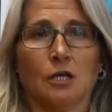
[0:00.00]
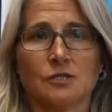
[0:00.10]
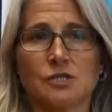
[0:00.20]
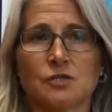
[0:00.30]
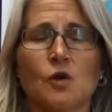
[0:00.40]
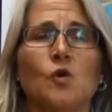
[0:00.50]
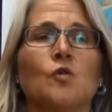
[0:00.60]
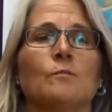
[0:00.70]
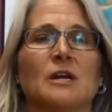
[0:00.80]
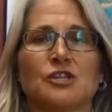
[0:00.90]

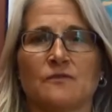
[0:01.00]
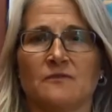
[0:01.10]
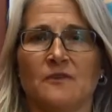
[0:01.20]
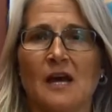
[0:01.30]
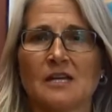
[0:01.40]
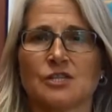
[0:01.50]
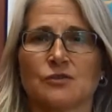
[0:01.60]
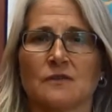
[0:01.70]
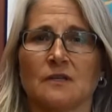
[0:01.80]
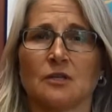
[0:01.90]
so much
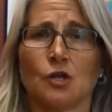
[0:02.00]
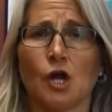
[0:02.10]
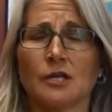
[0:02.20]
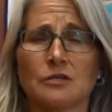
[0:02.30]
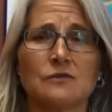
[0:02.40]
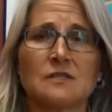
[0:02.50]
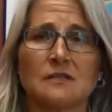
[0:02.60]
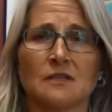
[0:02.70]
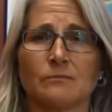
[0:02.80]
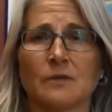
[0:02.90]
faster than not
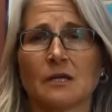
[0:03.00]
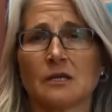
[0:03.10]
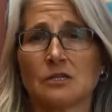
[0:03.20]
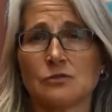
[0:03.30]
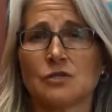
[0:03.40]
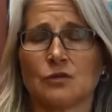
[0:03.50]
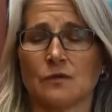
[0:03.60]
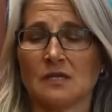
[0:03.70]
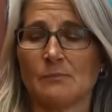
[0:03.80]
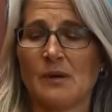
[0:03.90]
using them like I used to
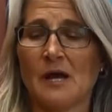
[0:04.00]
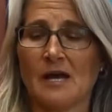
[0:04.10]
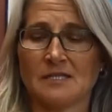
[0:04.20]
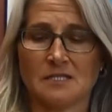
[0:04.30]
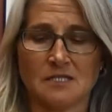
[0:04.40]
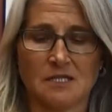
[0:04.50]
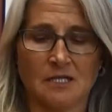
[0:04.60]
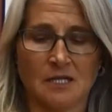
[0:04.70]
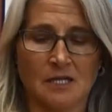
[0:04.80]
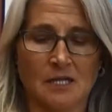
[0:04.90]
in the past.
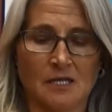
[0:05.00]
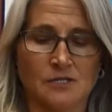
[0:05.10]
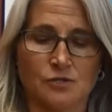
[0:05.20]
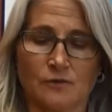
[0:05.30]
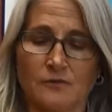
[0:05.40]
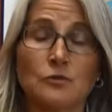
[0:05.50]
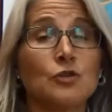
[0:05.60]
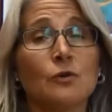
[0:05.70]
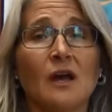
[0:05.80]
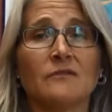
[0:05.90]
So if you
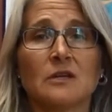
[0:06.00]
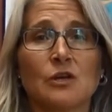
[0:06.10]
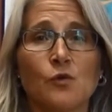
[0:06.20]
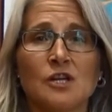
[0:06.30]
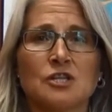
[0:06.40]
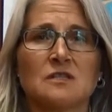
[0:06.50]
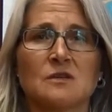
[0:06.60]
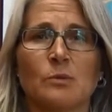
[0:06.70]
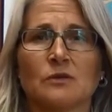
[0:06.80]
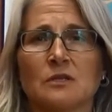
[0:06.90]
do have any questions
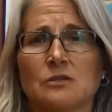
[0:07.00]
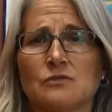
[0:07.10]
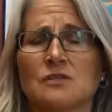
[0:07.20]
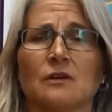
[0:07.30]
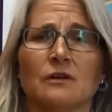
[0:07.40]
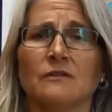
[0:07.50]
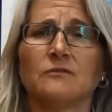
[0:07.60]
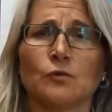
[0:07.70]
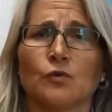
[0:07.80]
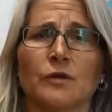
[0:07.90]
about the use
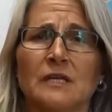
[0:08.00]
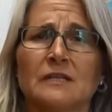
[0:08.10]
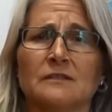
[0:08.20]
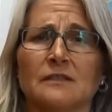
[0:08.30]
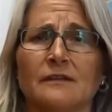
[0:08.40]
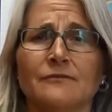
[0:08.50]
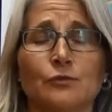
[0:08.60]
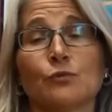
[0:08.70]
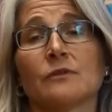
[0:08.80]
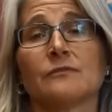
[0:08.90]
of your heel
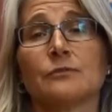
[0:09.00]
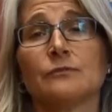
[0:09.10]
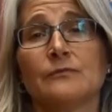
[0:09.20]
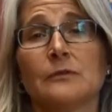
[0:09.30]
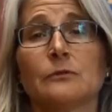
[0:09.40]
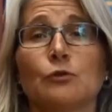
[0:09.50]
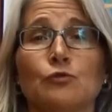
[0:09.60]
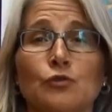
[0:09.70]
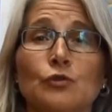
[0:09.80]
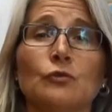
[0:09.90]
lift, or if you feel you
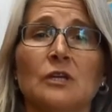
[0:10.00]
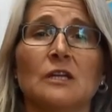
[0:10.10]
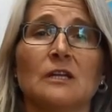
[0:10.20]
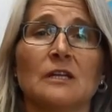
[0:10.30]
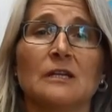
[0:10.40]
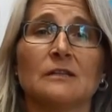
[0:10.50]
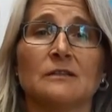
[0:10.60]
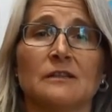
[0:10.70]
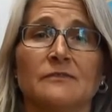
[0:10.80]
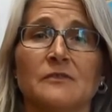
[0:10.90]
do need a heel
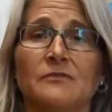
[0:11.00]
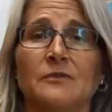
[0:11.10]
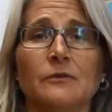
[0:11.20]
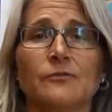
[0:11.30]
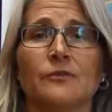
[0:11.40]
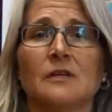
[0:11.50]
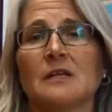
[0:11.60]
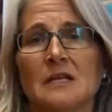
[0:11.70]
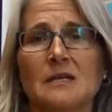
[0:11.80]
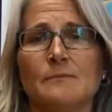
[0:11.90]
lift, feel free
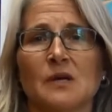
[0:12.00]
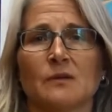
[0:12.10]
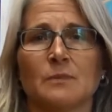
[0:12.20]
to email